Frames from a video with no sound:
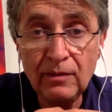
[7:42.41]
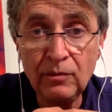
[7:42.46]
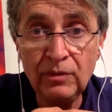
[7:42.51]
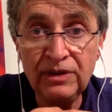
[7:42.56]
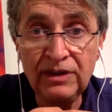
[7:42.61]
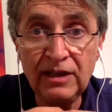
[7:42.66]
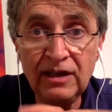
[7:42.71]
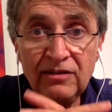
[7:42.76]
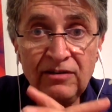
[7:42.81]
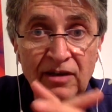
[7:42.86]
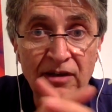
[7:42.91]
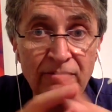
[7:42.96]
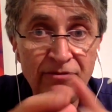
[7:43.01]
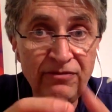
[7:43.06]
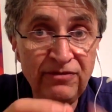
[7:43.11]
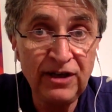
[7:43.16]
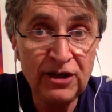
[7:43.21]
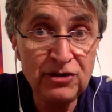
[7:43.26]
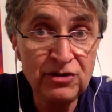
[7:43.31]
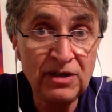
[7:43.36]
When there is an
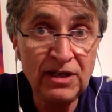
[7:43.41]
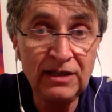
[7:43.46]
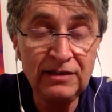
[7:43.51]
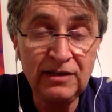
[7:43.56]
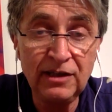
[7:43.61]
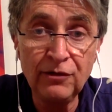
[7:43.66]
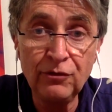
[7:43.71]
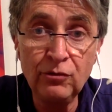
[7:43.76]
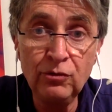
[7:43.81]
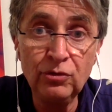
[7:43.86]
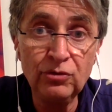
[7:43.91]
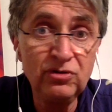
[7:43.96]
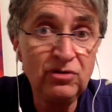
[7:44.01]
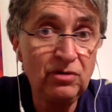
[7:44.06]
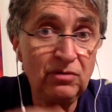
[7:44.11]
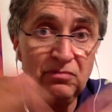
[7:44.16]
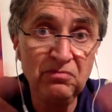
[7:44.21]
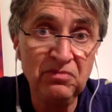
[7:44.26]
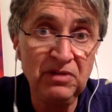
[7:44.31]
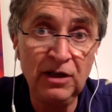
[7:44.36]
infection at the root,